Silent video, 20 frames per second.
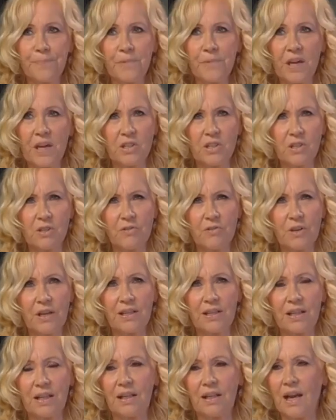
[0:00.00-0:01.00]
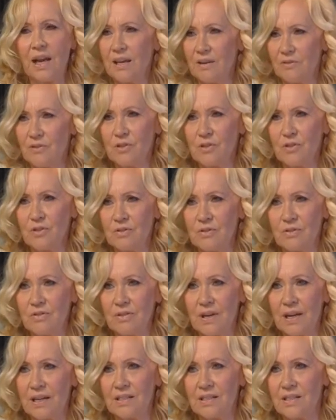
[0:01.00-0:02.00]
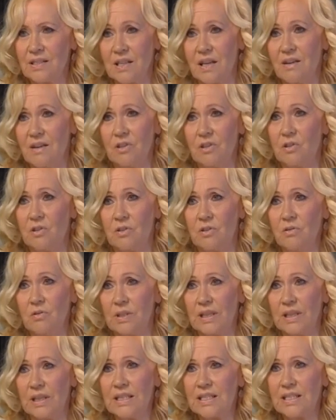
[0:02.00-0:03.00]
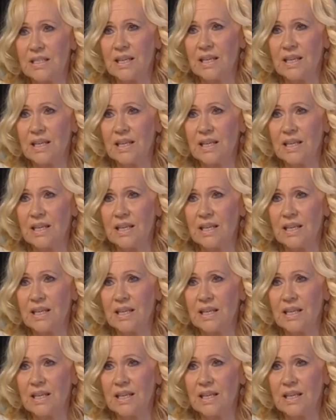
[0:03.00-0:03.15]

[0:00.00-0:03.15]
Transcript: I just felt that I just have to do this.